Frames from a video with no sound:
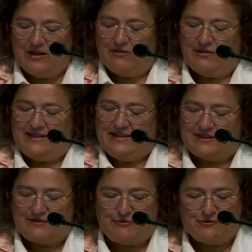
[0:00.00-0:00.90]
and
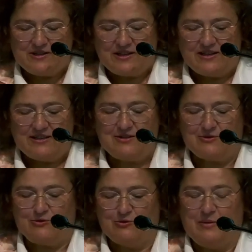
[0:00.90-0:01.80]
Nobel
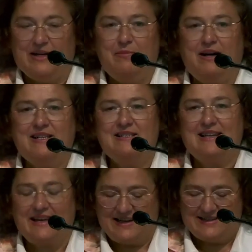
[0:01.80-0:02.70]
laureate Dirac.